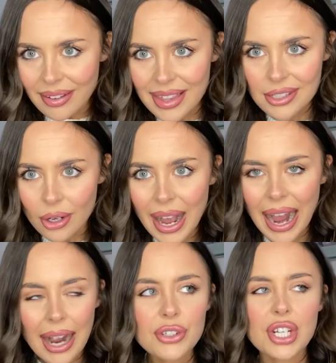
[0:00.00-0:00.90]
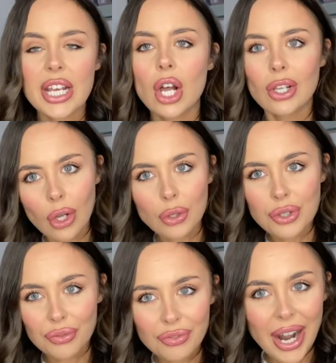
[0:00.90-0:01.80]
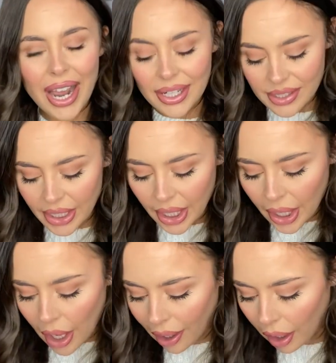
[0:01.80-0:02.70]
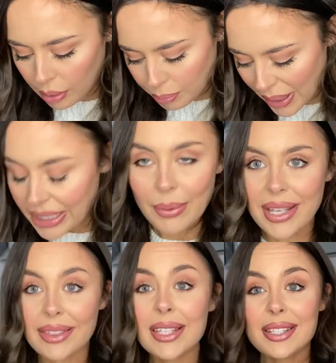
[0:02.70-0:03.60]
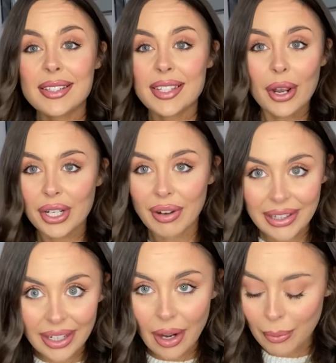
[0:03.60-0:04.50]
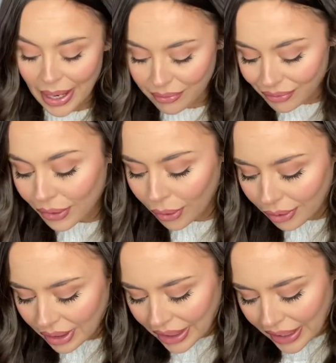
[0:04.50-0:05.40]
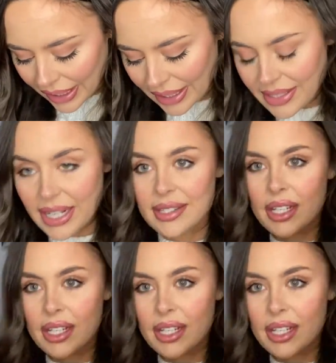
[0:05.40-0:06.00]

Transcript: There's not actually a lot of red, but anyway, this is the only red thing I went for. It is